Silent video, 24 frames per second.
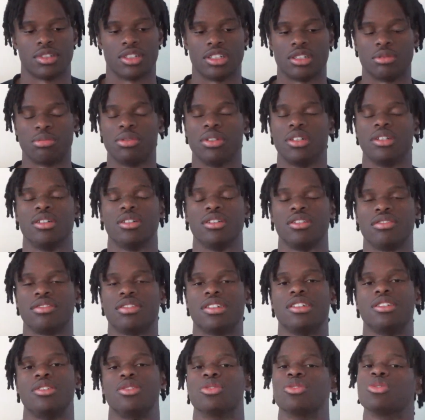It's been good,
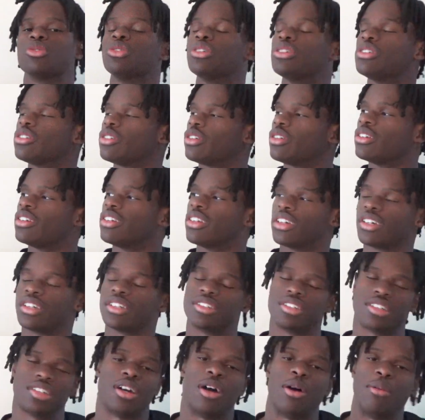thank you. Always an honor
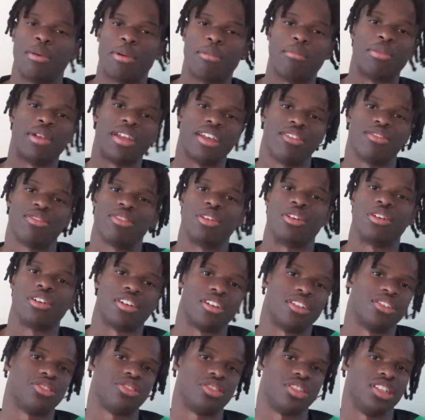to come and play for your
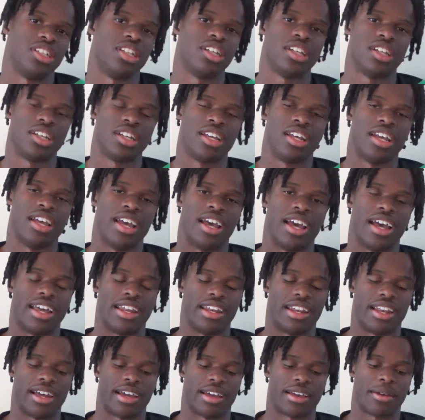country and
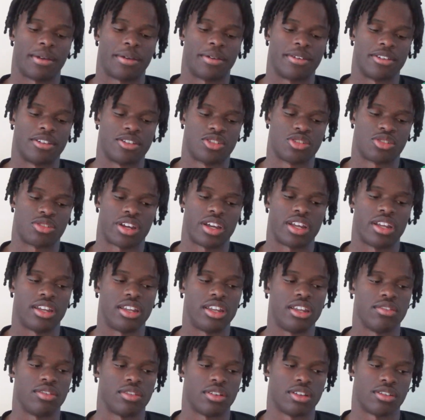like train,
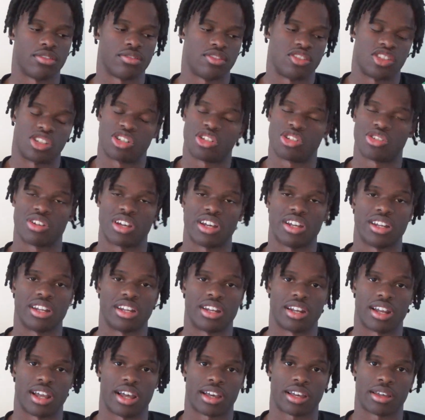even if just training,
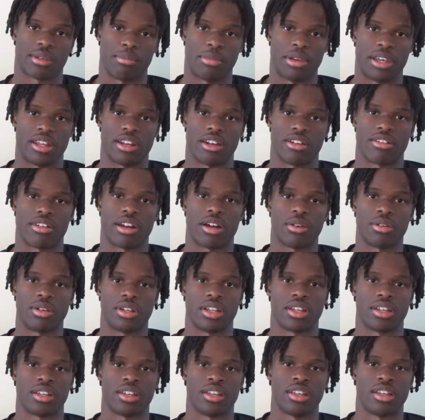like being around
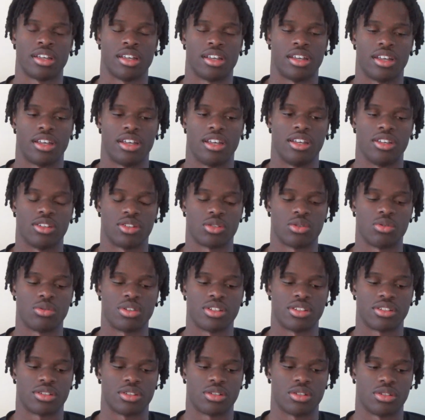it, it's
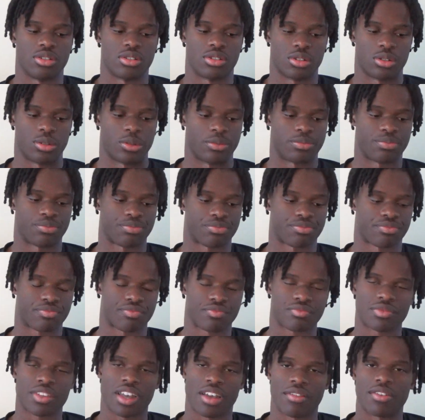always good. So
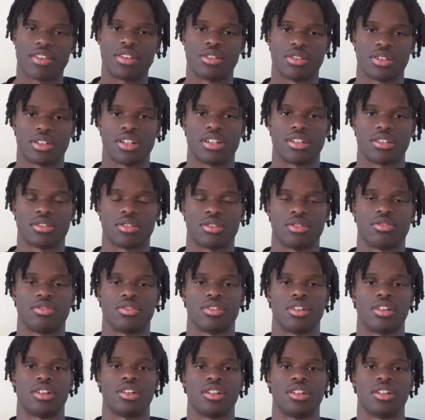I've enjoyed it so far.